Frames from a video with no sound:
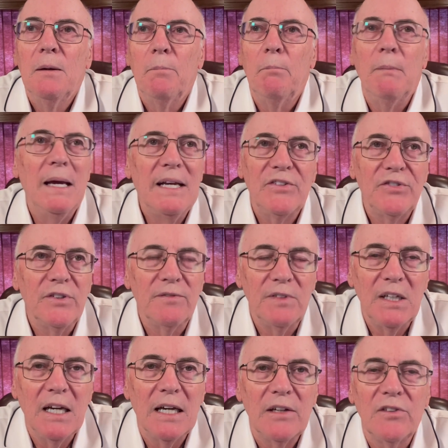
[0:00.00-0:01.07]

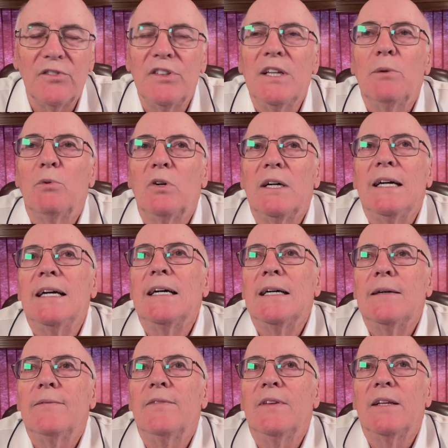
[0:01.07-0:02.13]
massive guns they will
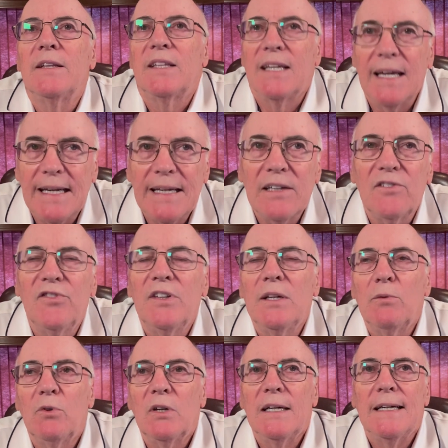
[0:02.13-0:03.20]
have, the tanks they
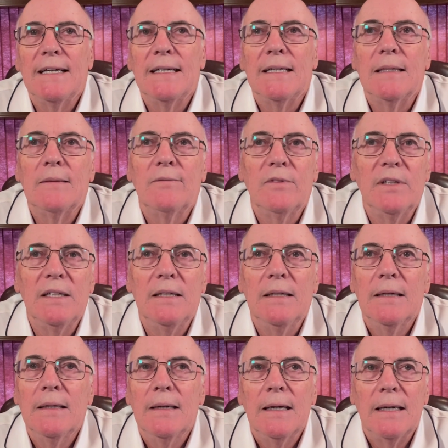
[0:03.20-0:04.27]
will have, the
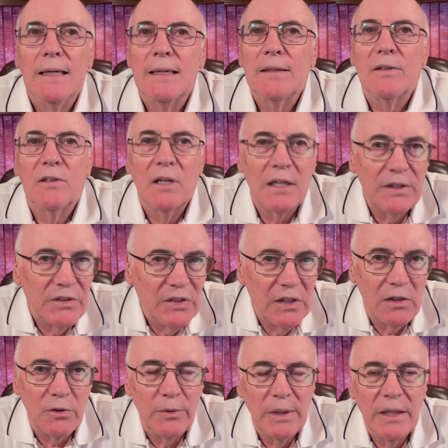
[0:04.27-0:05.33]
other
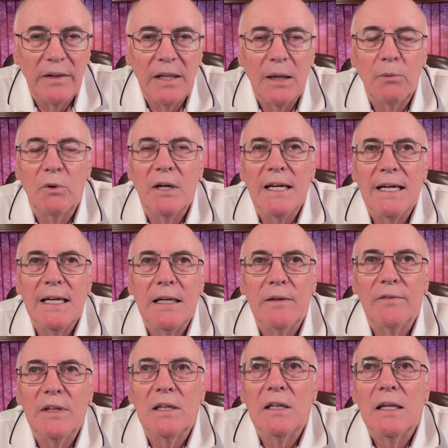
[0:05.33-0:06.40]
artillery they will
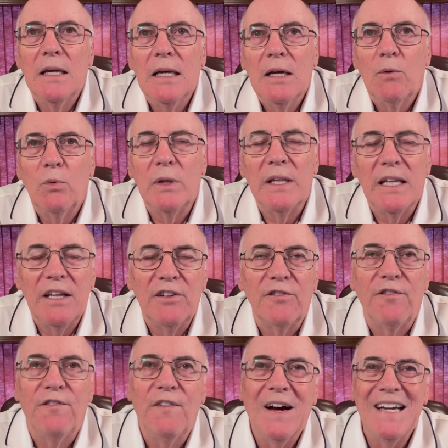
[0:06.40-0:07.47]
have. It when
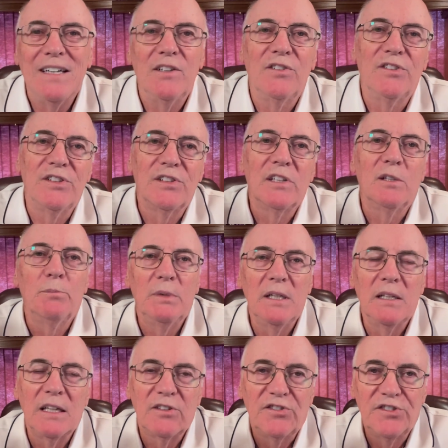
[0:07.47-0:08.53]
fires is going to be
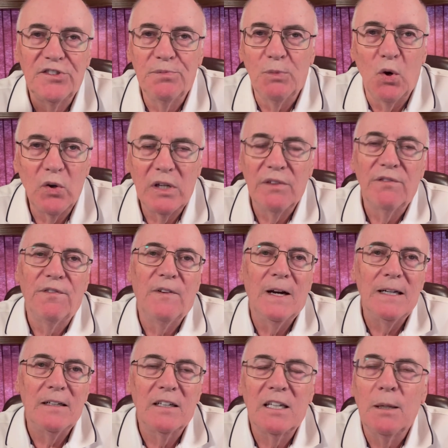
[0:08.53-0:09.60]
like smoke and
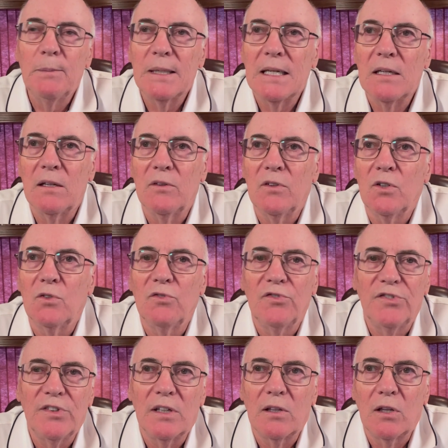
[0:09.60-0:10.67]
fire coming out of
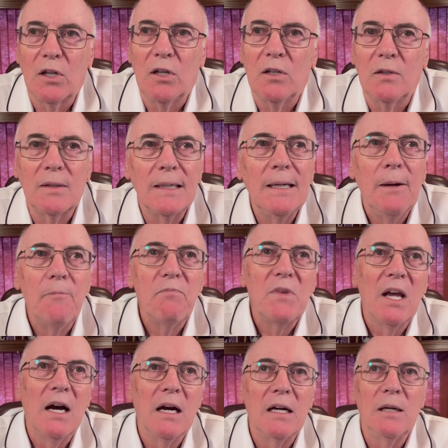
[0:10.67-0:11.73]
those long
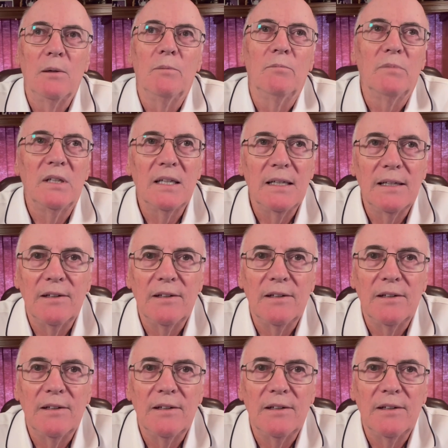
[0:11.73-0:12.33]
armed